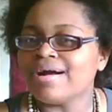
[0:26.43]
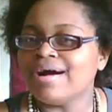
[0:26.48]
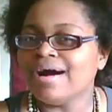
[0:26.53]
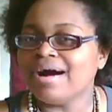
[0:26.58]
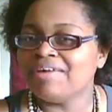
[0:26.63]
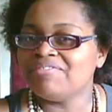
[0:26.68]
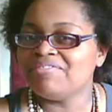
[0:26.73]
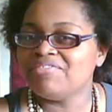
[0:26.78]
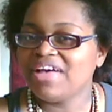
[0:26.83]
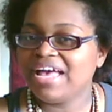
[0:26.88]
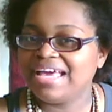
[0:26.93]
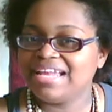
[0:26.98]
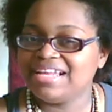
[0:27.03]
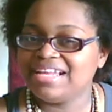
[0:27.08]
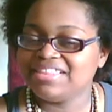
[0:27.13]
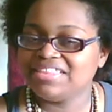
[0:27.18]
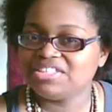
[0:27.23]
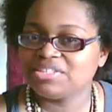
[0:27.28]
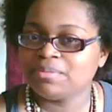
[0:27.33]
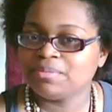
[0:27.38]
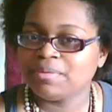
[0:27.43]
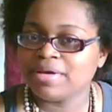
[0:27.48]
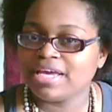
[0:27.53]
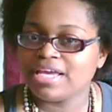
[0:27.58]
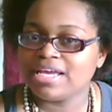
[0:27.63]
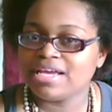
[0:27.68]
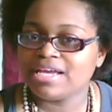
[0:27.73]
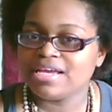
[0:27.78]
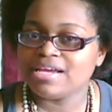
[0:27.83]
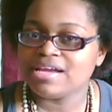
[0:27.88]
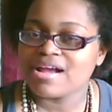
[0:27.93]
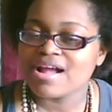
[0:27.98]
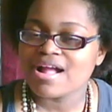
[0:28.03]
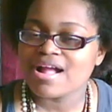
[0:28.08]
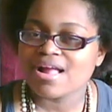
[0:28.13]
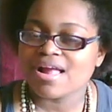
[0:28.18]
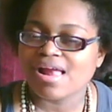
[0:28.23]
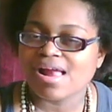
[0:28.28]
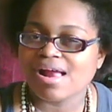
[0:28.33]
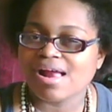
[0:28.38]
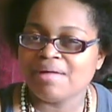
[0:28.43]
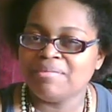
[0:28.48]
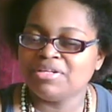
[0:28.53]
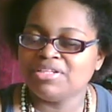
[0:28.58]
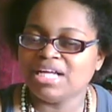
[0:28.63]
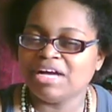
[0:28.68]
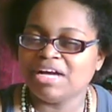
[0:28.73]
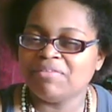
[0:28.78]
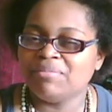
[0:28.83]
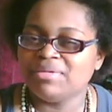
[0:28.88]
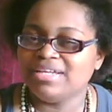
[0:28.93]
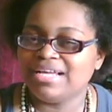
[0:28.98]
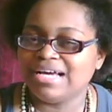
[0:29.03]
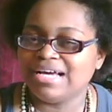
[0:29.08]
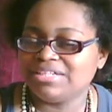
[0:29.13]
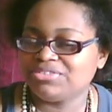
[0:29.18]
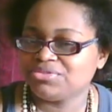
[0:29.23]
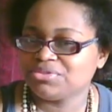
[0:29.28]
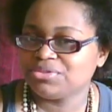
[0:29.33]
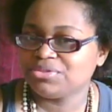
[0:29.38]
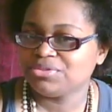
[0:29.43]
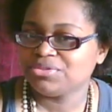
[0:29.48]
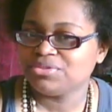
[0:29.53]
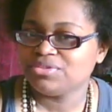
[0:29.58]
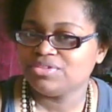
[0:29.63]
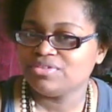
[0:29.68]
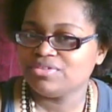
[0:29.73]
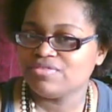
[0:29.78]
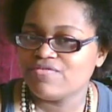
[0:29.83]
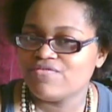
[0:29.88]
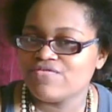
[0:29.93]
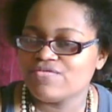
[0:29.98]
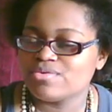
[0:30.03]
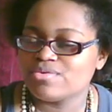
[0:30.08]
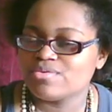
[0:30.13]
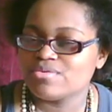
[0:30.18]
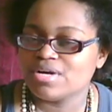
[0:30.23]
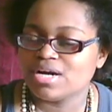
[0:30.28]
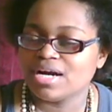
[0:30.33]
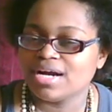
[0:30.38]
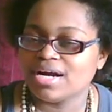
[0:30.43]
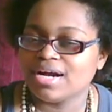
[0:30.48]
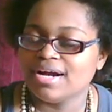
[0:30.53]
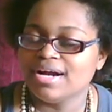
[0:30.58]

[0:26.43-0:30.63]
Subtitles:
I've had it this way. I've been natural for,